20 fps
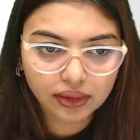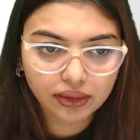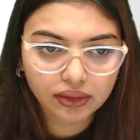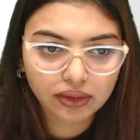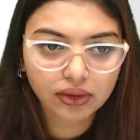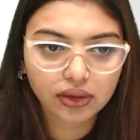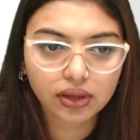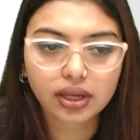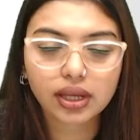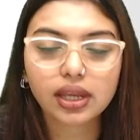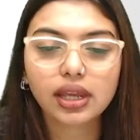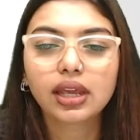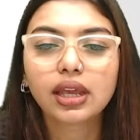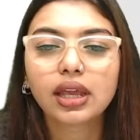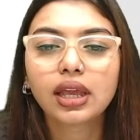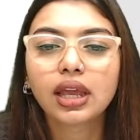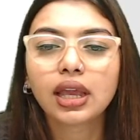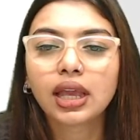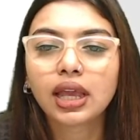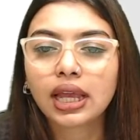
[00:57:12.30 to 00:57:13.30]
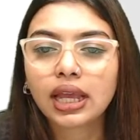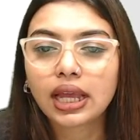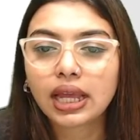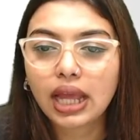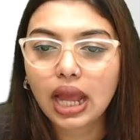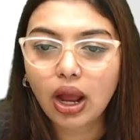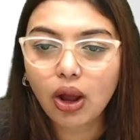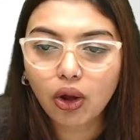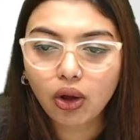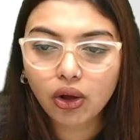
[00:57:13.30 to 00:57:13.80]
Okay.
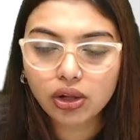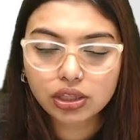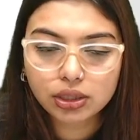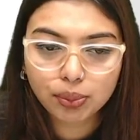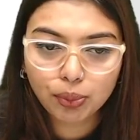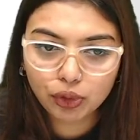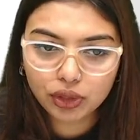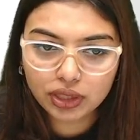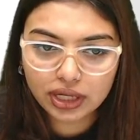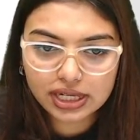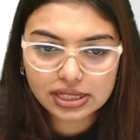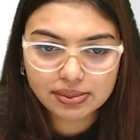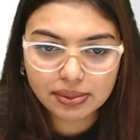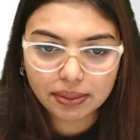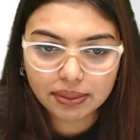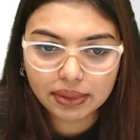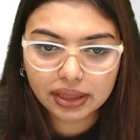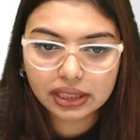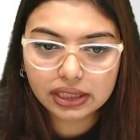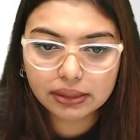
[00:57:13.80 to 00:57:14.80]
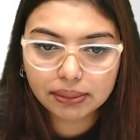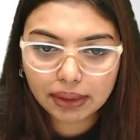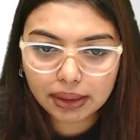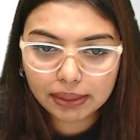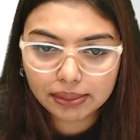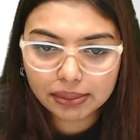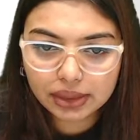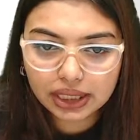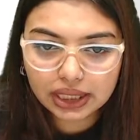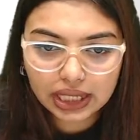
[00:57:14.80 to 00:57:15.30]
On the polarized membrane, the
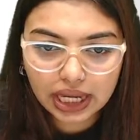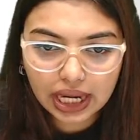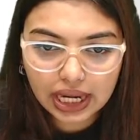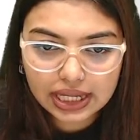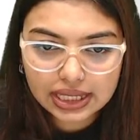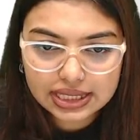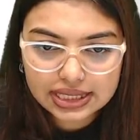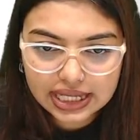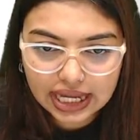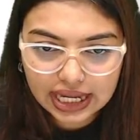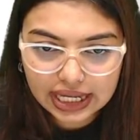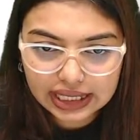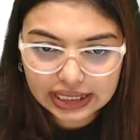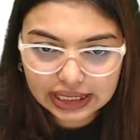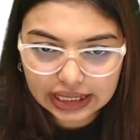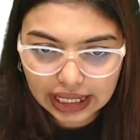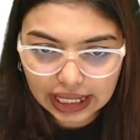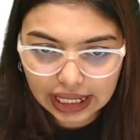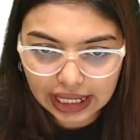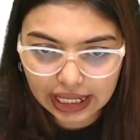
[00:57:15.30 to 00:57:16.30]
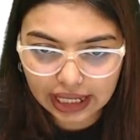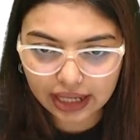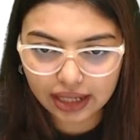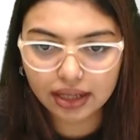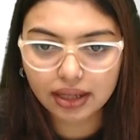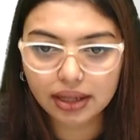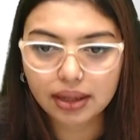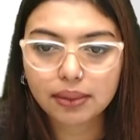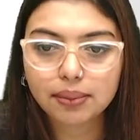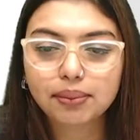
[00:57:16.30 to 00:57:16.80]
membrane at site A
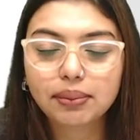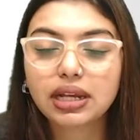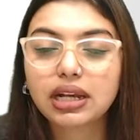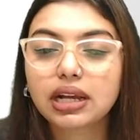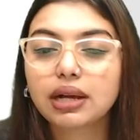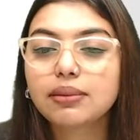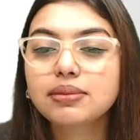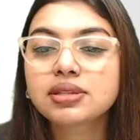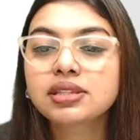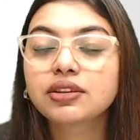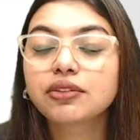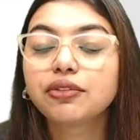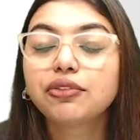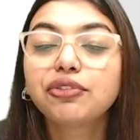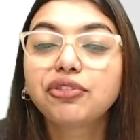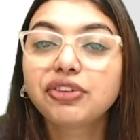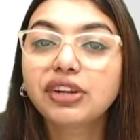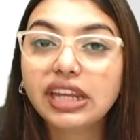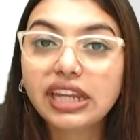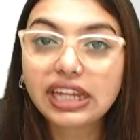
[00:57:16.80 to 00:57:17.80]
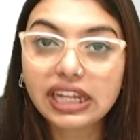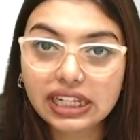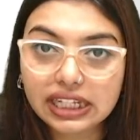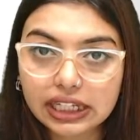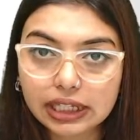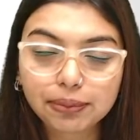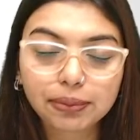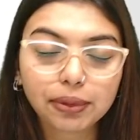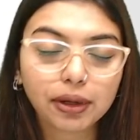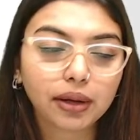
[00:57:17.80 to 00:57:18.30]
becomes
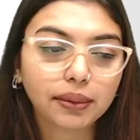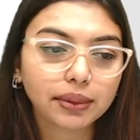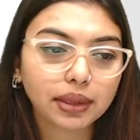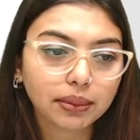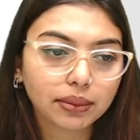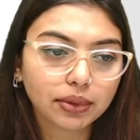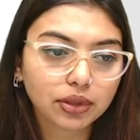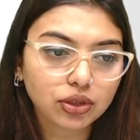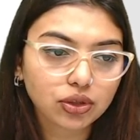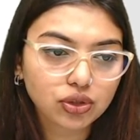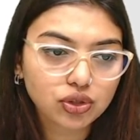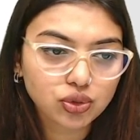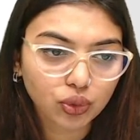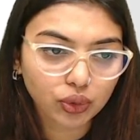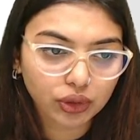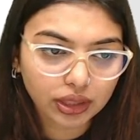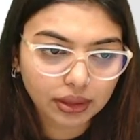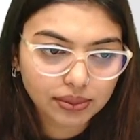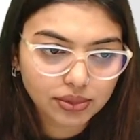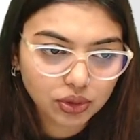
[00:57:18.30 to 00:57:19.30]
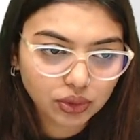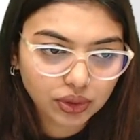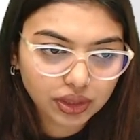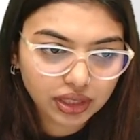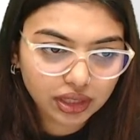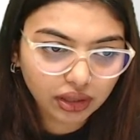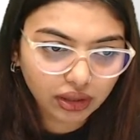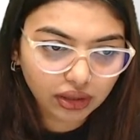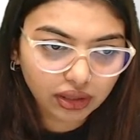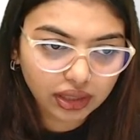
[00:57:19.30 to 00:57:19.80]
freely permeable to sodium. So
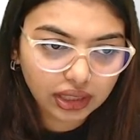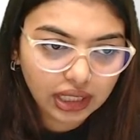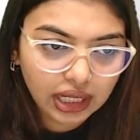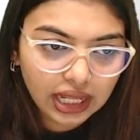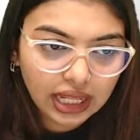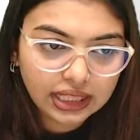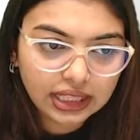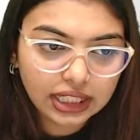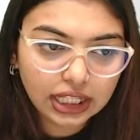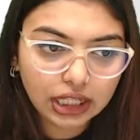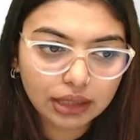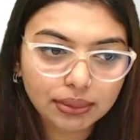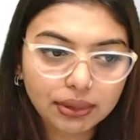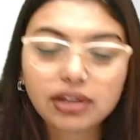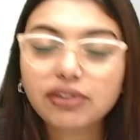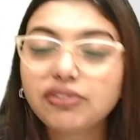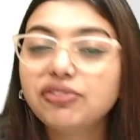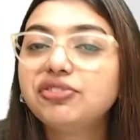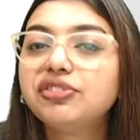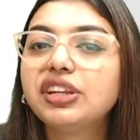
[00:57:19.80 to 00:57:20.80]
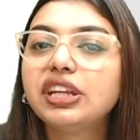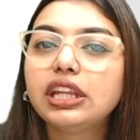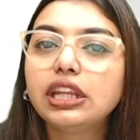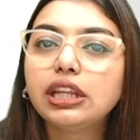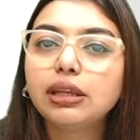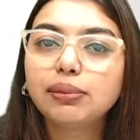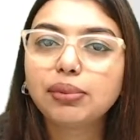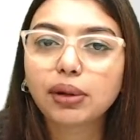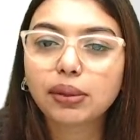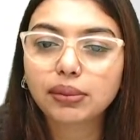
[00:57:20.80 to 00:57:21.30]
here they will become freely
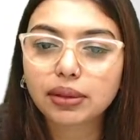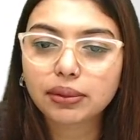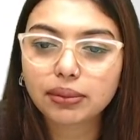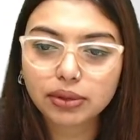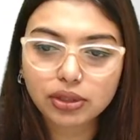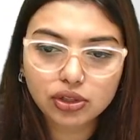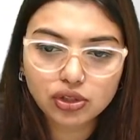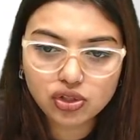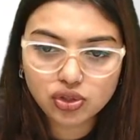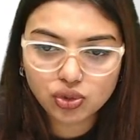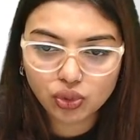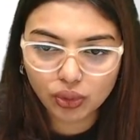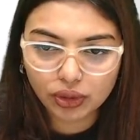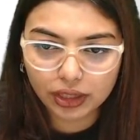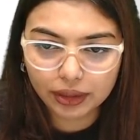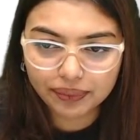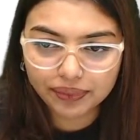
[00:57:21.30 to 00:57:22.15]
permeable to sodium.